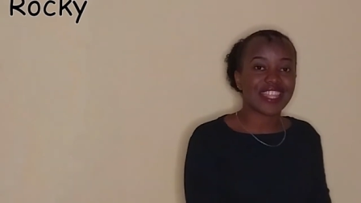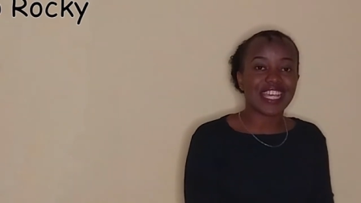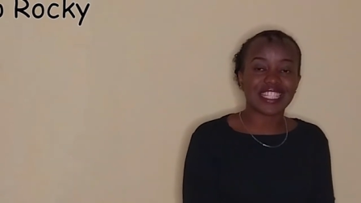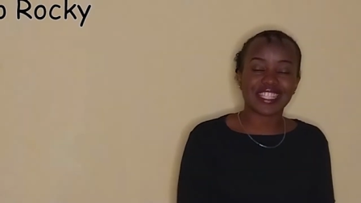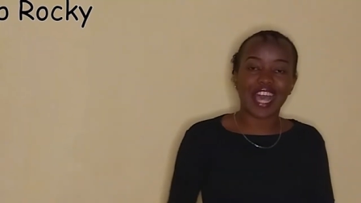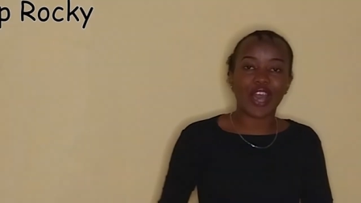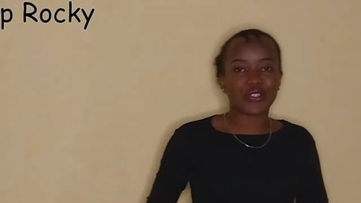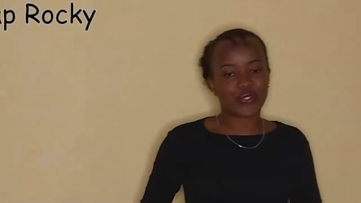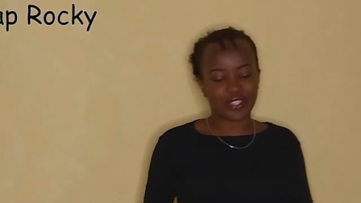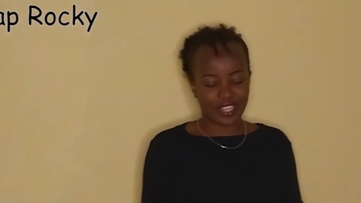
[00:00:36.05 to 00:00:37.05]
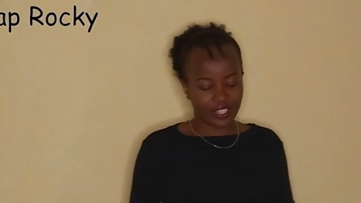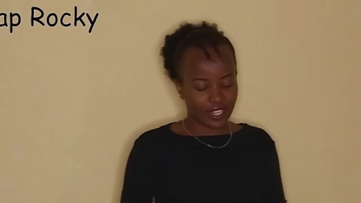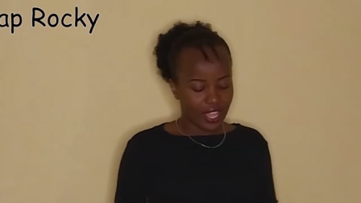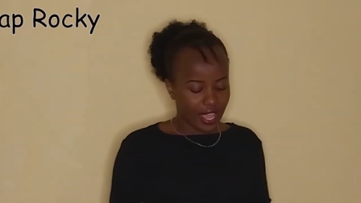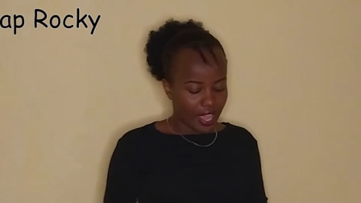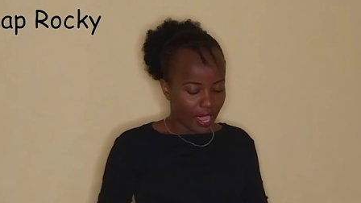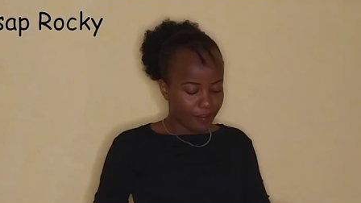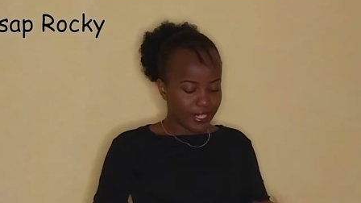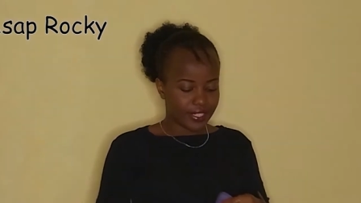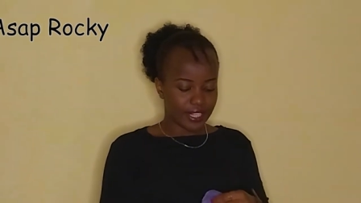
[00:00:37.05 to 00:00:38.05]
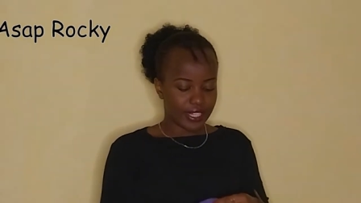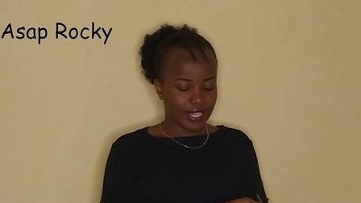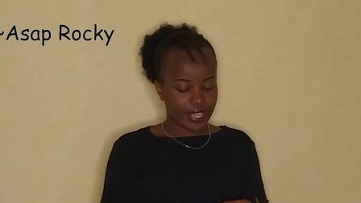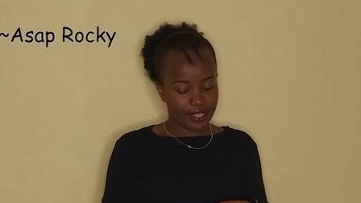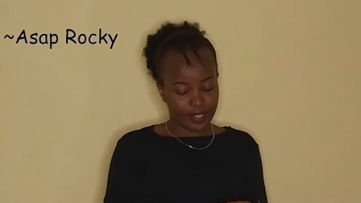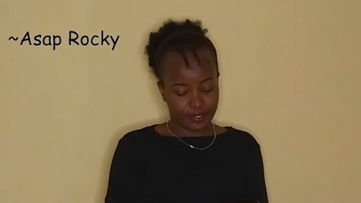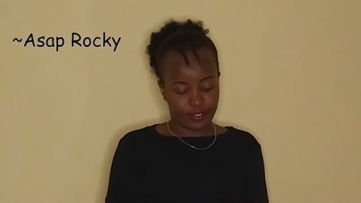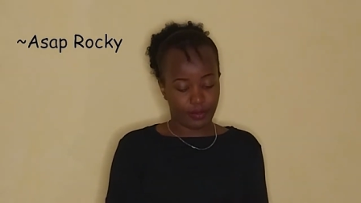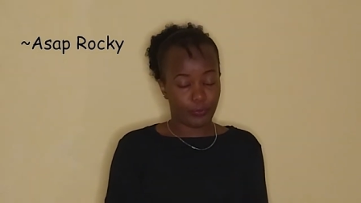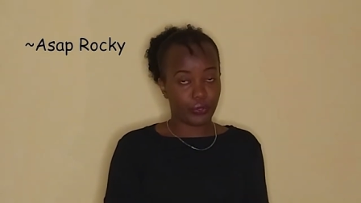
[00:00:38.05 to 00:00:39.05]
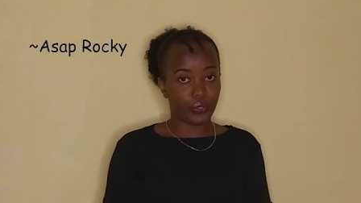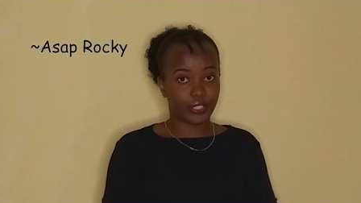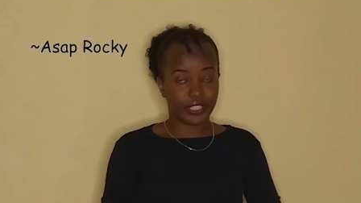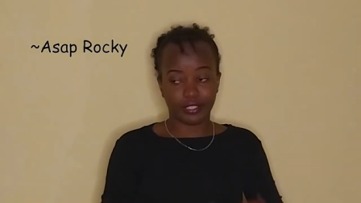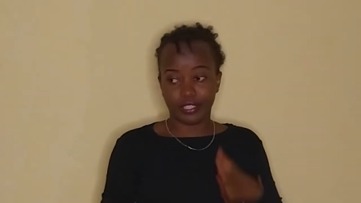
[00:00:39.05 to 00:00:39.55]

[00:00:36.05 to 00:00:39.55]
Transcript: That is how to stand a bandana like a rookie.